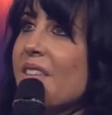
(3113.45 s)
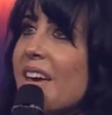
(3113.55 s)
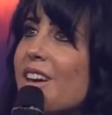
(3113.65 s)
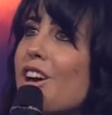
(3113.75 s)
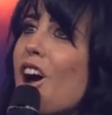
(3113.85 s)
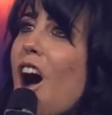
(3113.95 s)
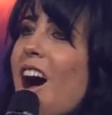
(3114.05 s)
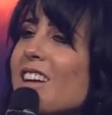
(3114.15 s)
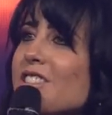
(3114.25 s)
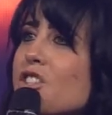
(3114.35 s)
that
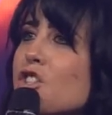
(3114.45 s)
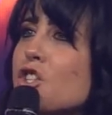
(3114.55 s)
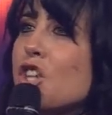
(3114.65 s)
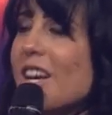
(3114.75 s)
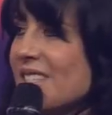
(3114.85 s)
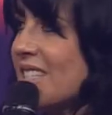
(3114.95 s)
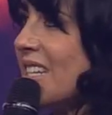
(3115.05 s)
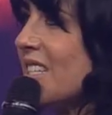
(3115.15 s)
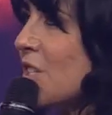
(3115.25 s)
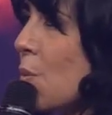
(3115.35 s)
God's
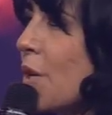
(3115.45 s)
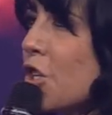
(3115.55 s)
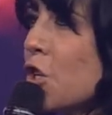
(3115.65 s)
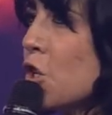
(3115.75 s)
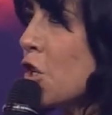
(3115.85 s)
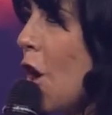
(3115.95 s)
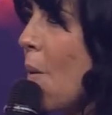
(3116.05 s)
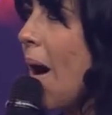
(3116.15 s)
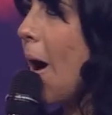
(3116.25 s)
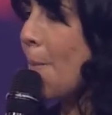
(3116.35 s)
justice would
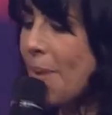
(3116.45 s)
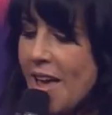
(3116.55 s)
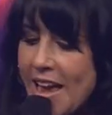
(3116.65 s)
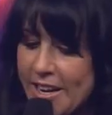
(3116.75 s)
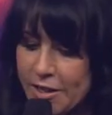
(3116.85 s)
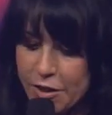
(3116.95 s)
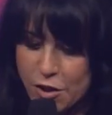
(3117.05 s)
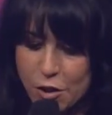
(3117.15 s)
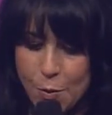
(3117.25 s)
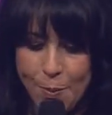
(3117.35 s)
show up in a
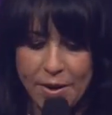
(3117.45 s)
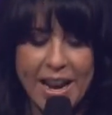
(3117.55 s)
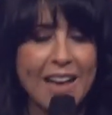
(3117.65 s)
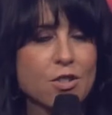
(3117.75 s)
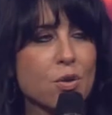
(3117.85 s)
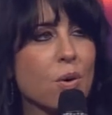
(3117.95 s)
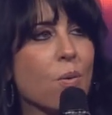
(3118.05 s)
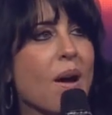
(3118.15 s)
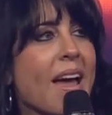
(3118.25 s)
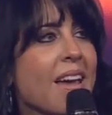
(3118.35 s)

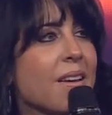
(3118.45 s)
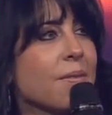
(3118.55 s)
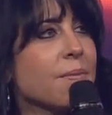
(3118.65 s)
supernatural way.